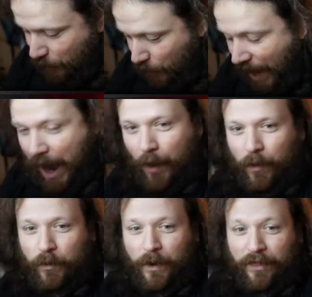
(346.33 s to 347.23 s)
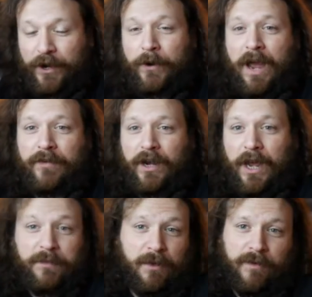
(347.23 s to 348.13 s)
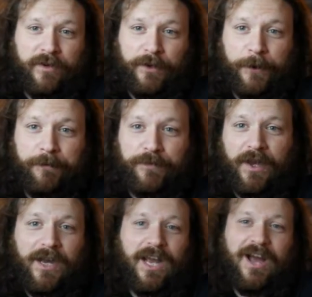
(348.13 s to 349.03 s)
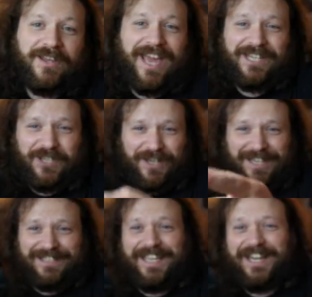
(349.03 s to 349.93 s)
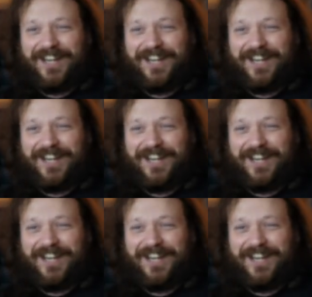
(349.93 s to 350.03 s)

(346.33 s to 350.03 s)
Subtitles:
Wow. Well, there you have it. I'm done my video. I'll catch you guys later.